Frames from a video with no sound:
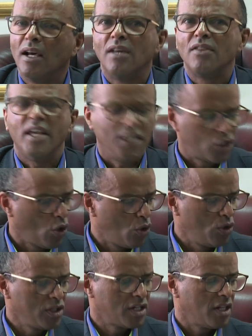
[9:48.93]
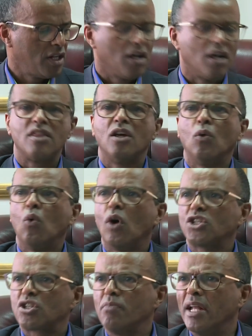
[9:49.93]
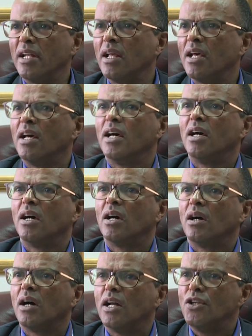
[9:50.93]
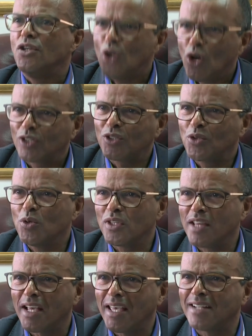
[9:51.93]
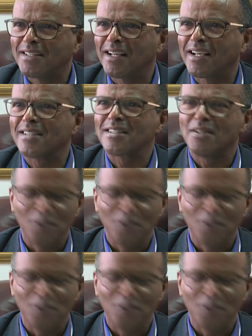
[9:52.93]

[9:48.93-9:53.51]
They told the watchmen not to the caretakers